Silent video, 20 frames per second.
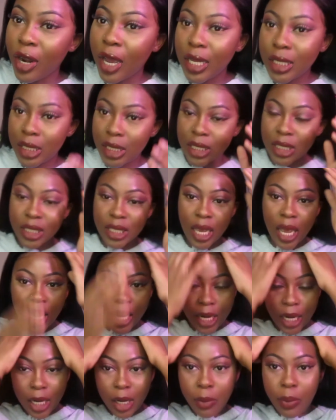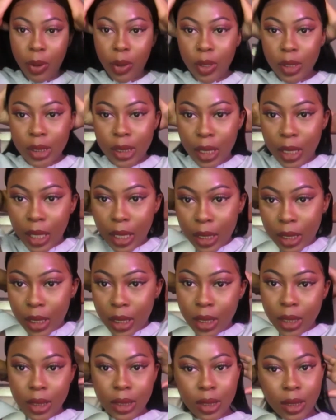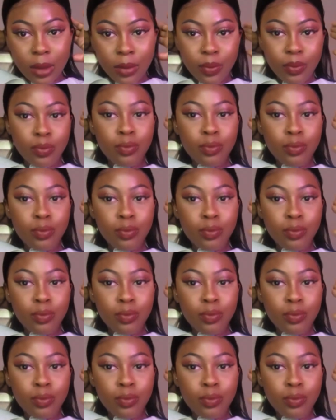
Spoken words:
I just tied it in a ponytail like this.